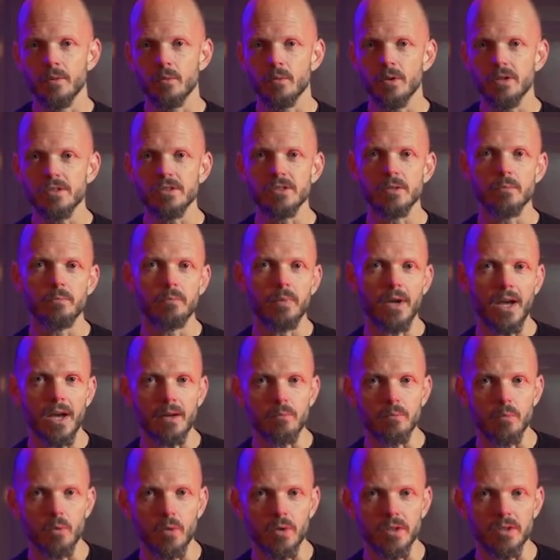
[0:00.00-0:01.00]
What does the
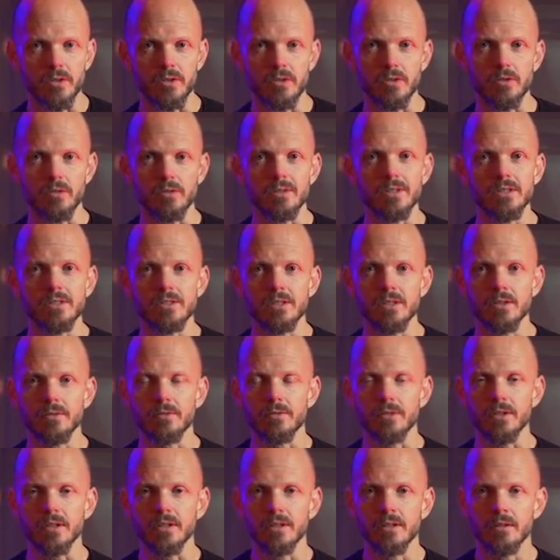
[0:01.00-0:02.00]
bad boy do that's
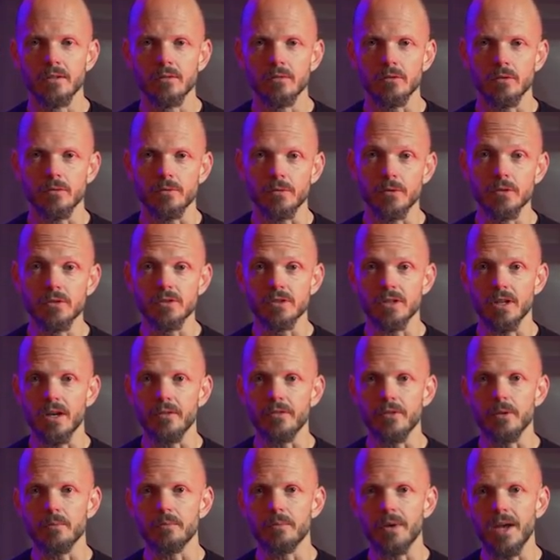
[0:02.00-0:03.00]
different? Well, first
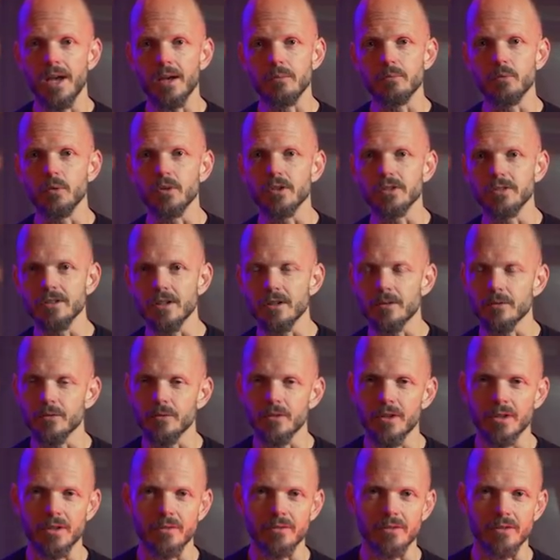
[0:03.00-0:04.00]
off, the bad boy's not
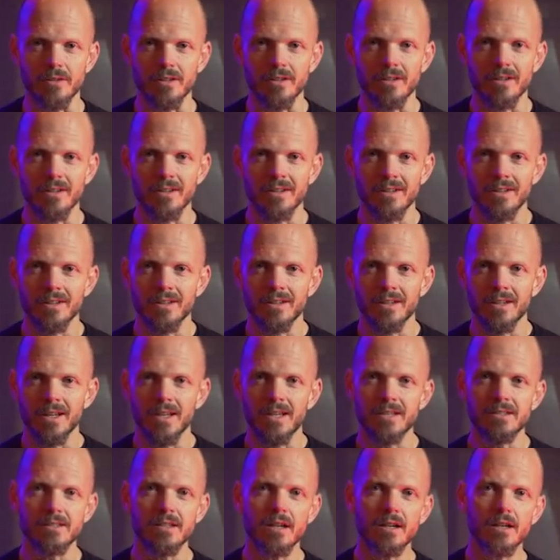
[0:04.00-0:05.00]
afraid of her.
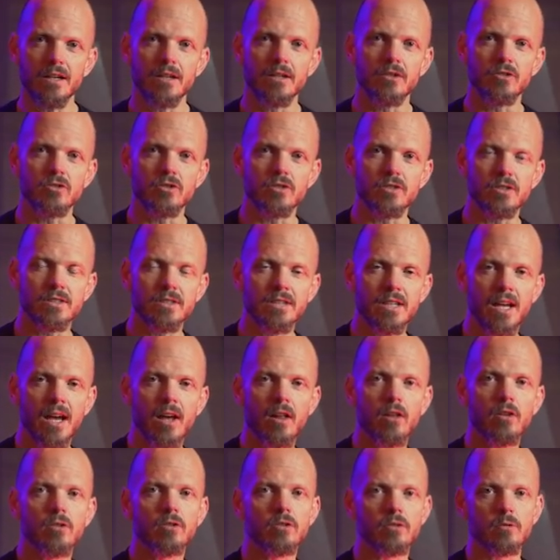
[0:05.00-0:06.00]
He's not going to just
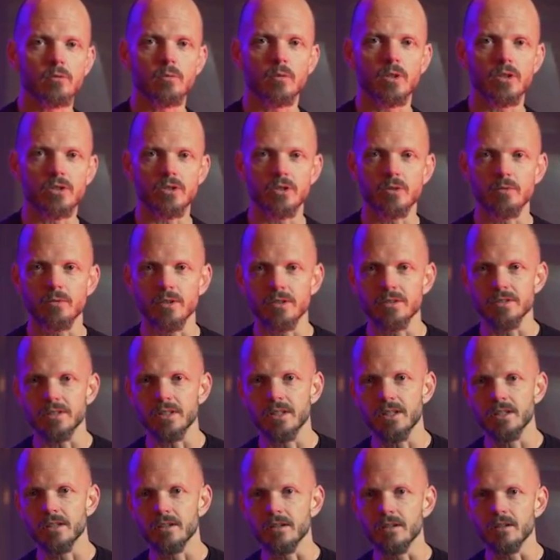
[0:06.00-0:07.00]
tell her what she wants
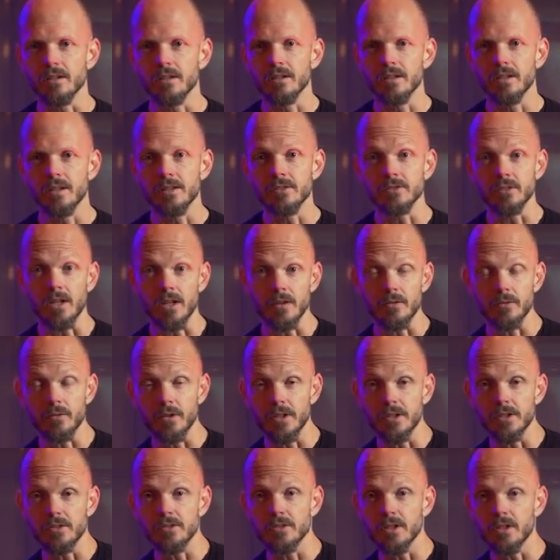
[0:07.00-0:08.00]
to hear. He's not
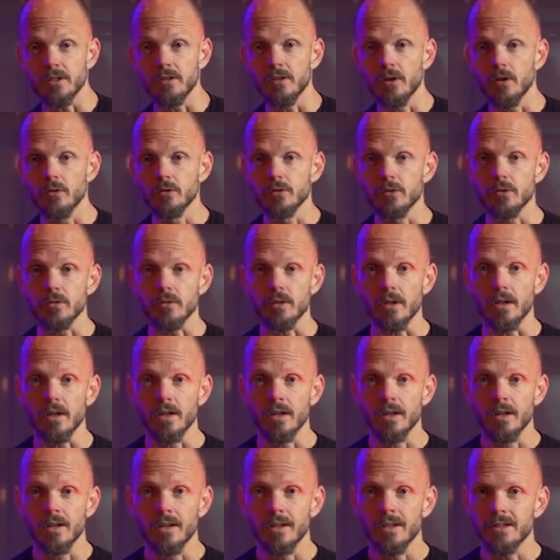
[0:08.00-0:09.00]
afraid to say no to her.
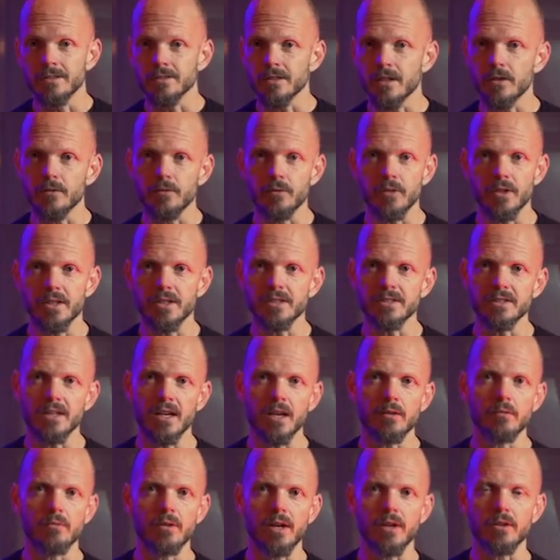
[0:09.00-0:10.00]
He's not afraid to say,
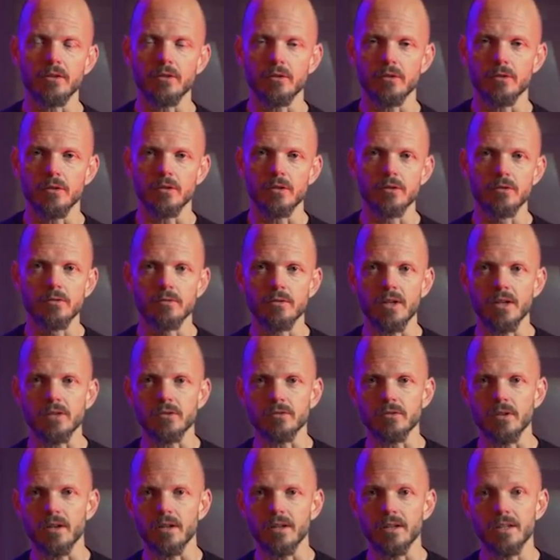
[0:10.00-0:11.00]
I'd rather go to this
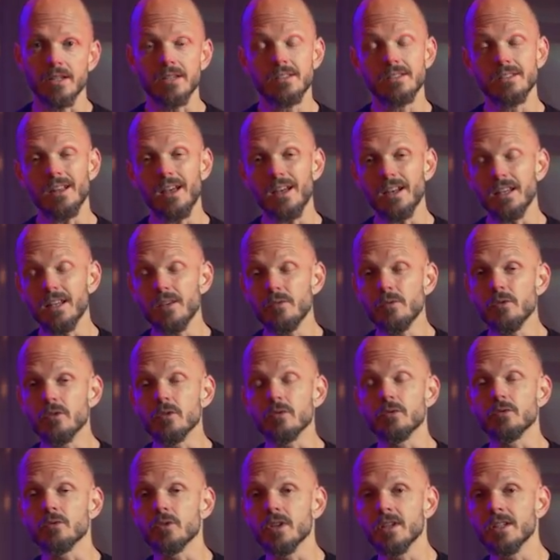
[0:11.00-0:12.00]
restaurant. He's not even
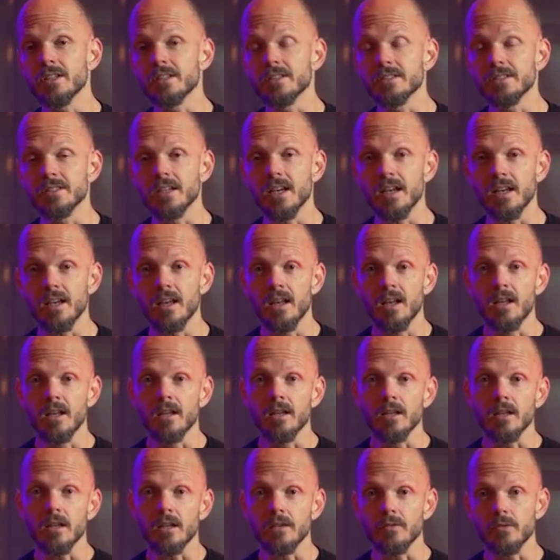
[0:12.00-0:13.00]
afraid to say,
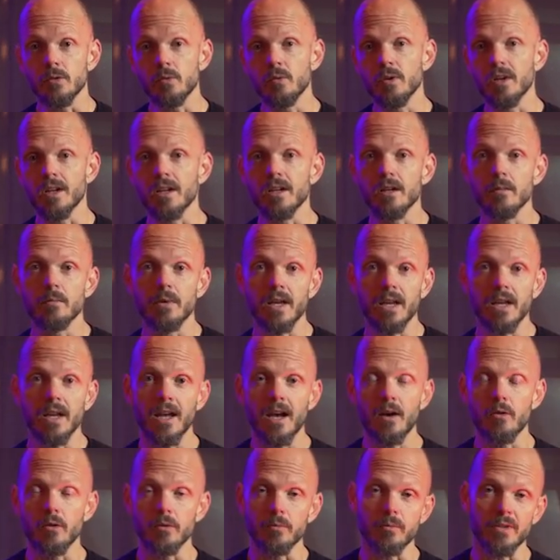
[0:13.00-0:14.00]
if you want to come hang
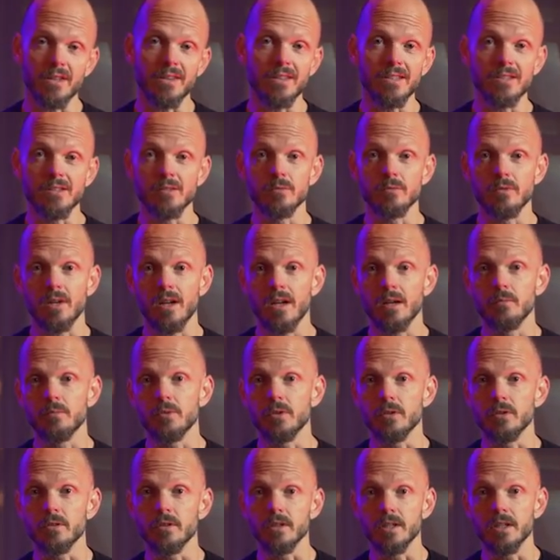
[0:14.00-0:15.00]
out with me, this is what I'm
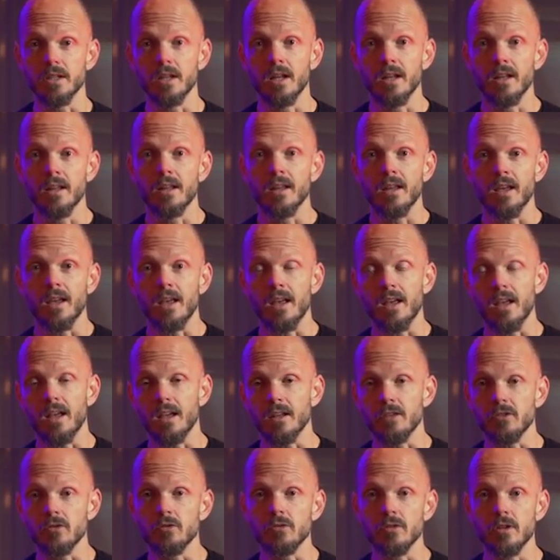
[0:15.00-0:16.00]
doing,
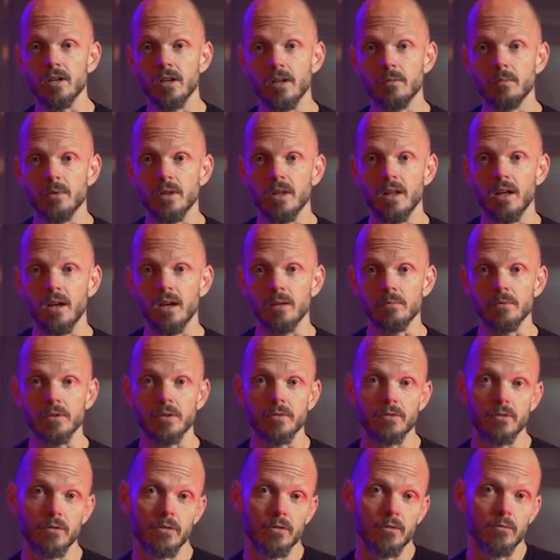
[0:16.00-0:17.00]
and you can come along.
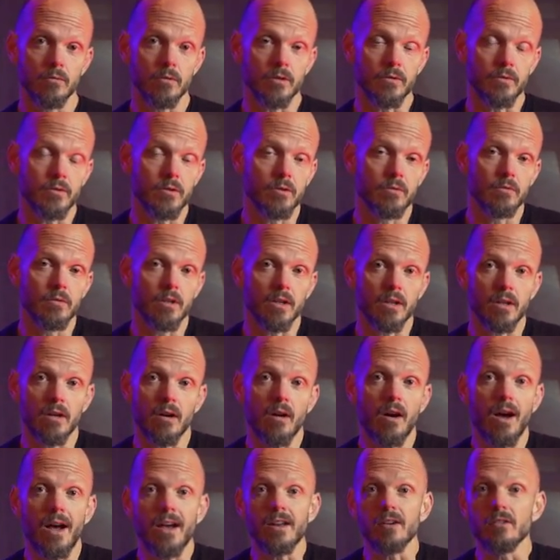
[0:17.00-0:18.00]
But if you don't, if you don't want to
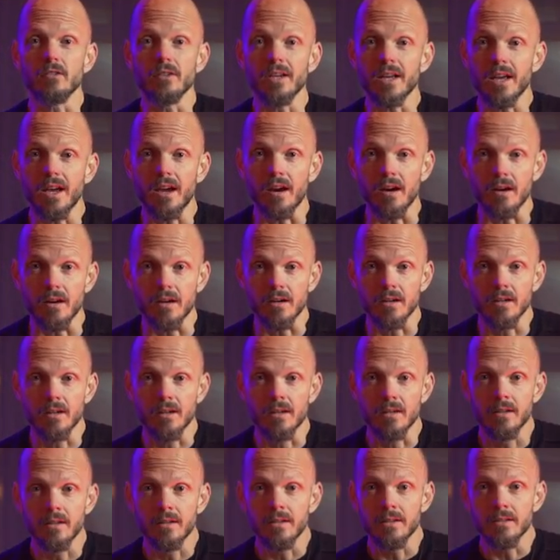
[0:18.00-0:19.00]
go, I don't care.
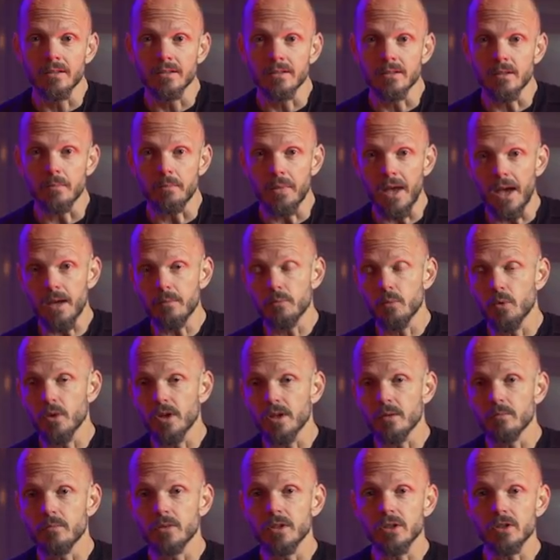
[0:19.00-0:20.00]
The bad
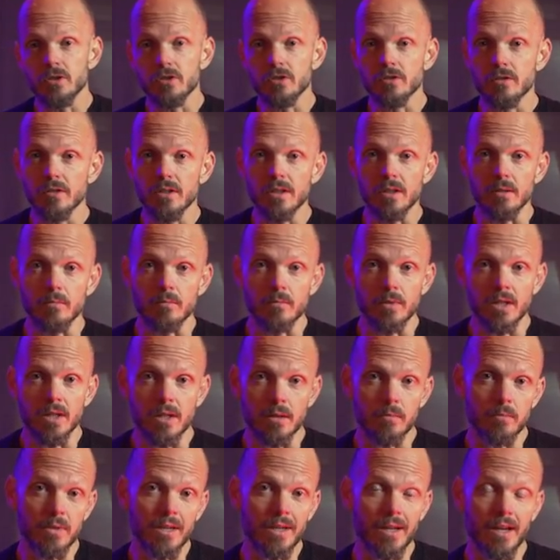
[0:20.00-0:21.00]
boy can be extreme. He
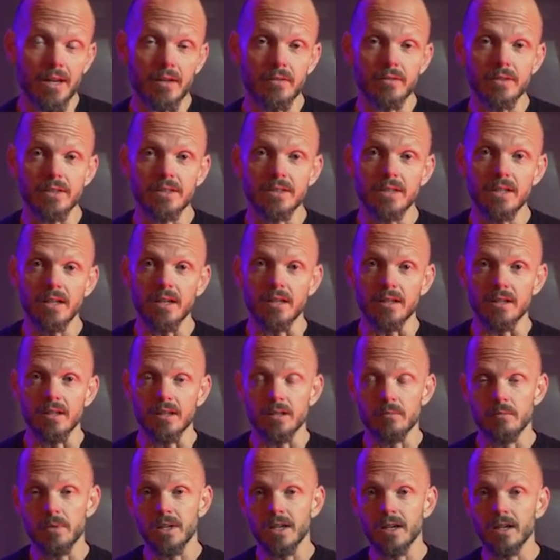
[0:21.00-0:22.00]
can be kind of a dick.
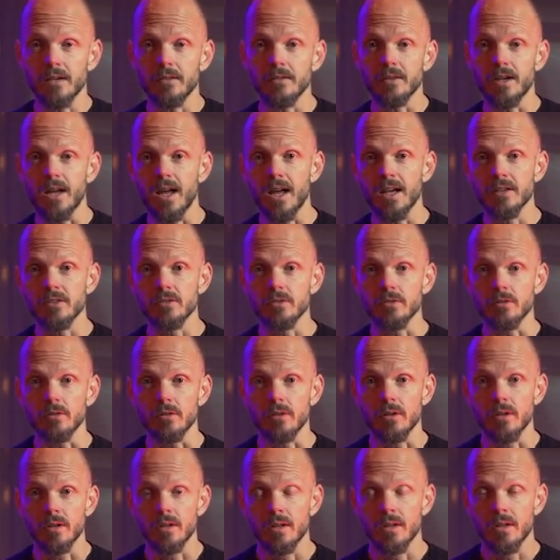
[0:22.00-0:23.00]
He can be kind of an
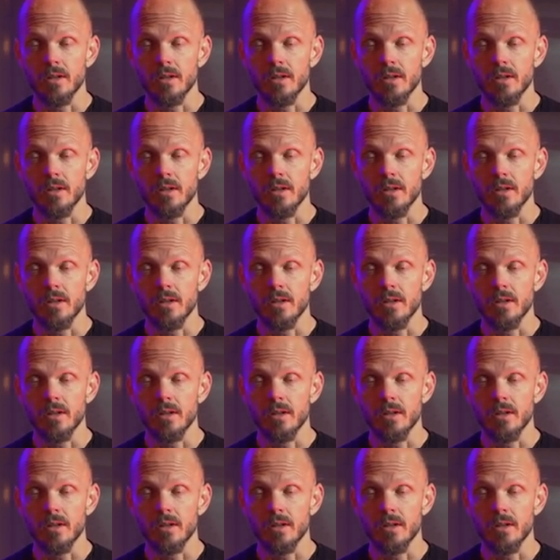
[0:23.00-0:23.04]
asshole.